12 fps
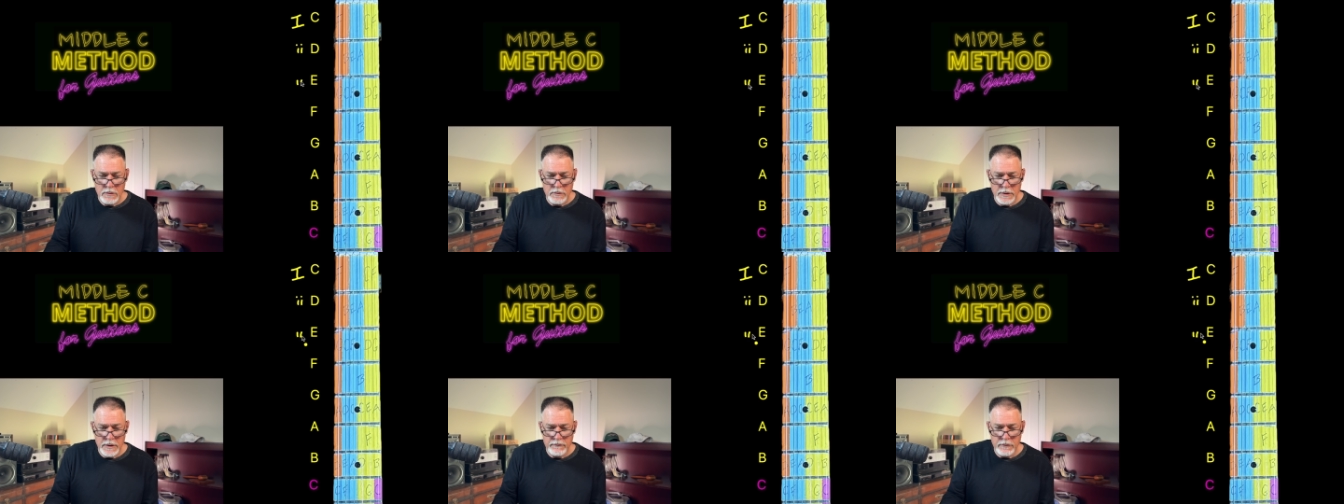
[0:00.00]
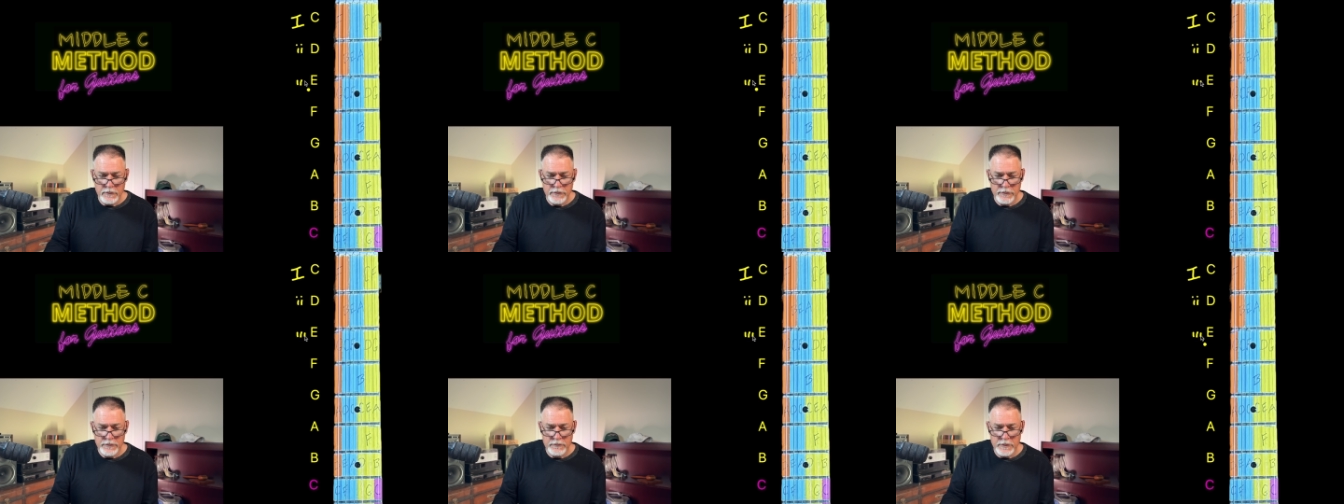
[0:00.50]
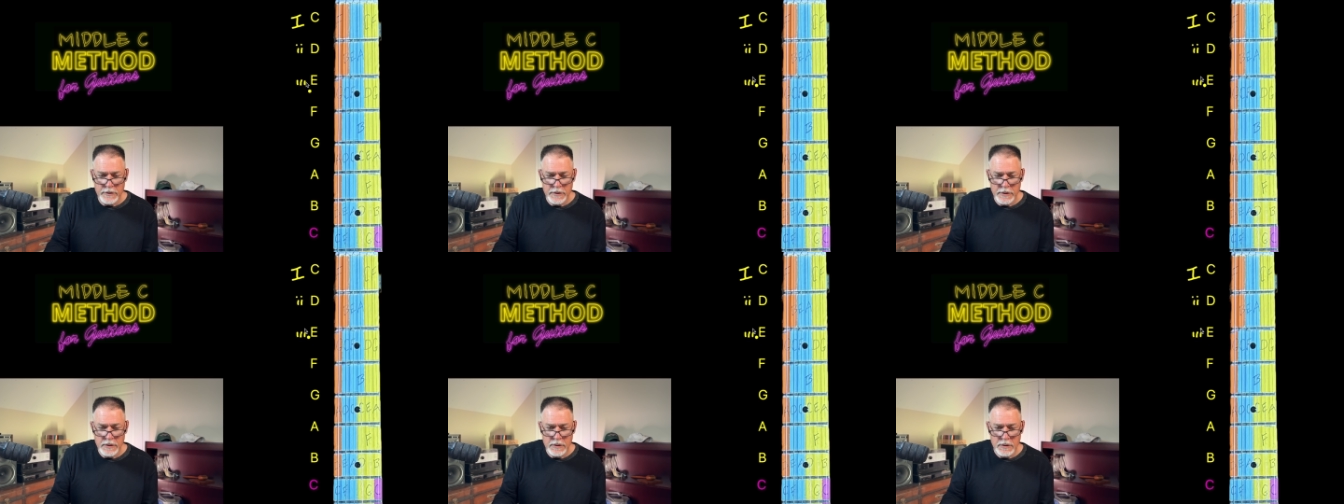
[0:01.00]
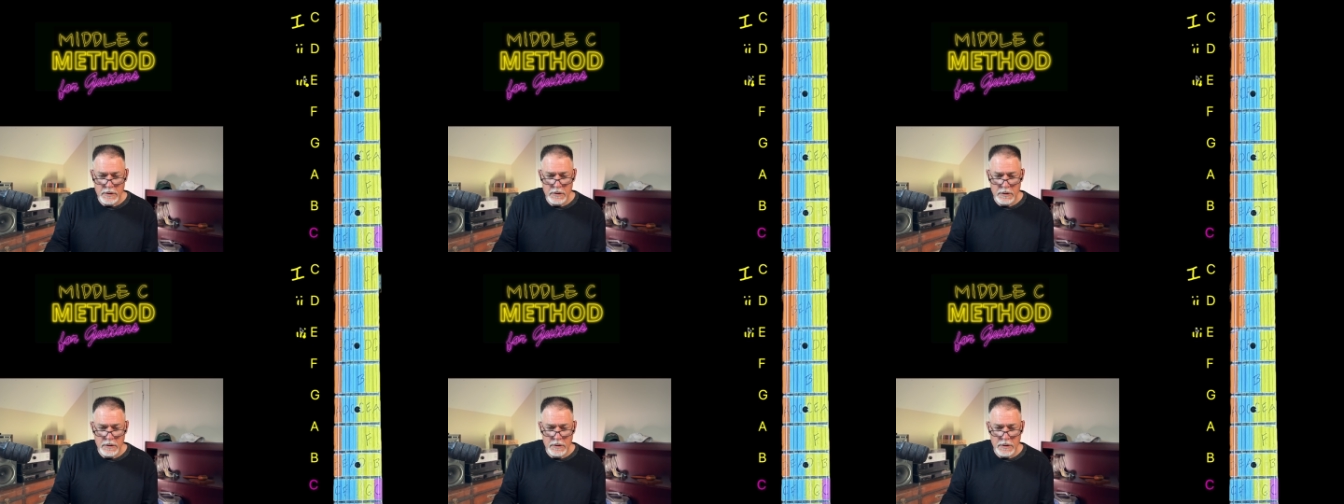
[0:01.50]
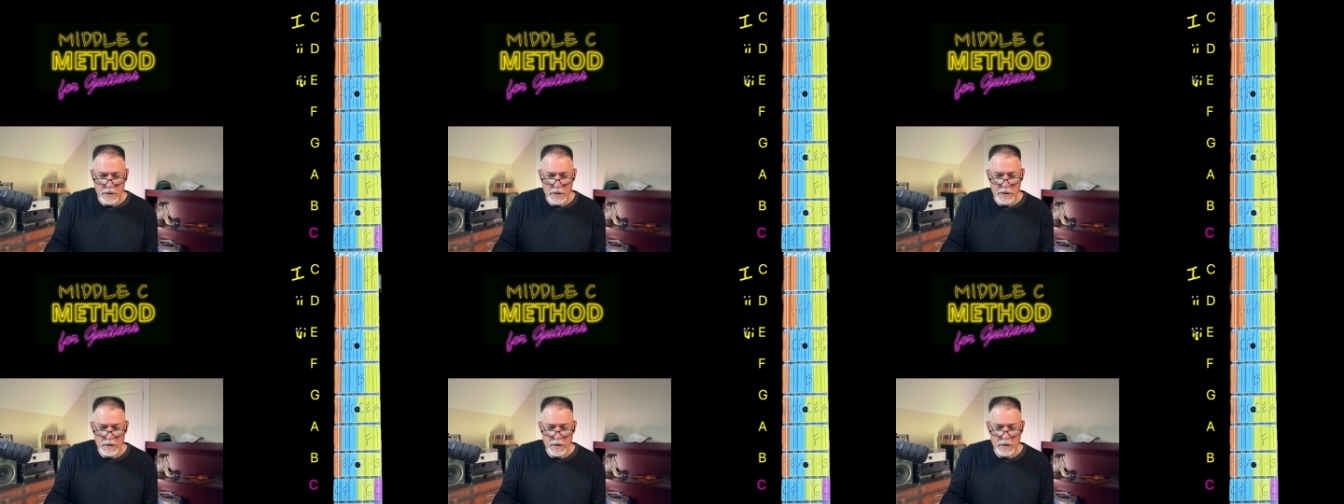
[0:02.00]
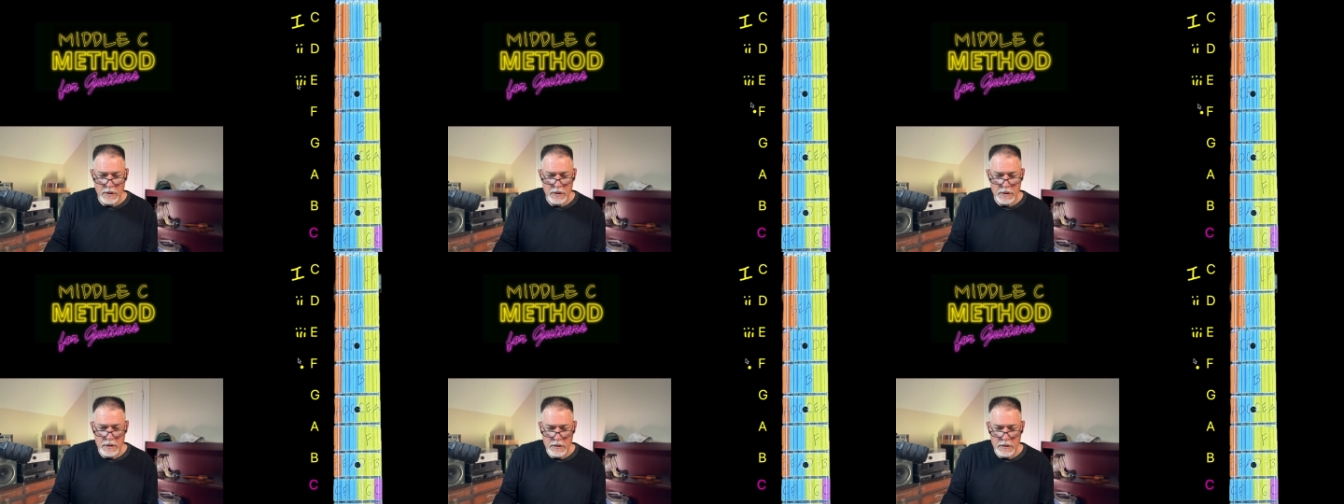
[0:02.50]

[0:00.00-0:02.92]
We have our 3 at E.